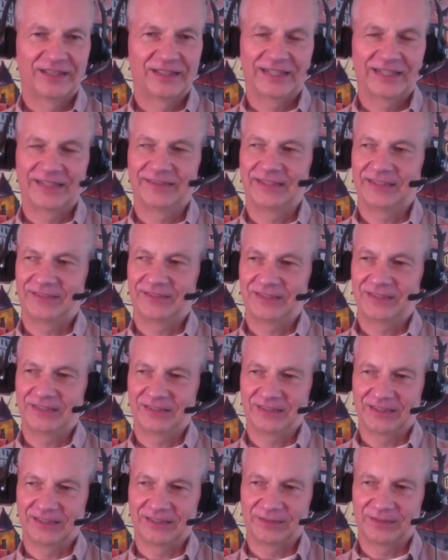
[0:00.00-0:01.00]
and that
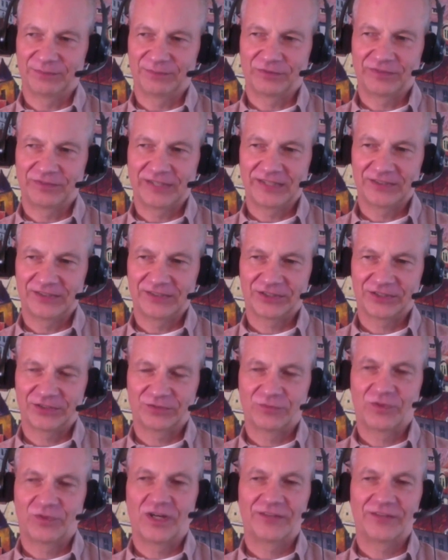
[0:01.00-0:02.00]
professors
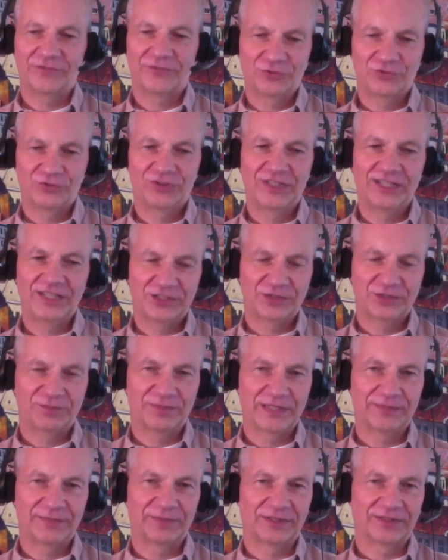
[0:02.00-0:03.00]
want to teach
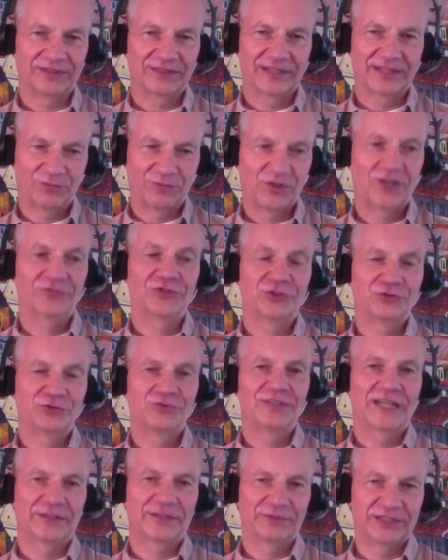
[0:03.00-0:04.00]
people and want to do
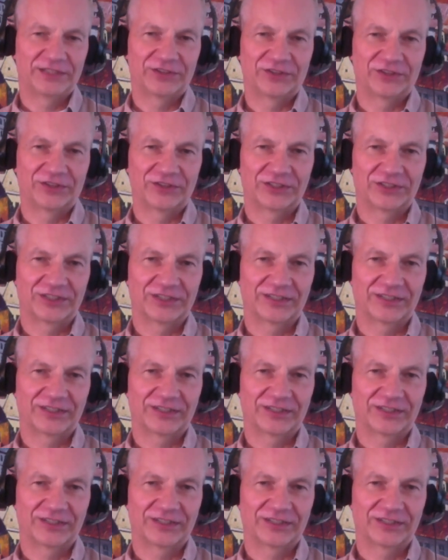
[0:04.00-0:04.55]
their research,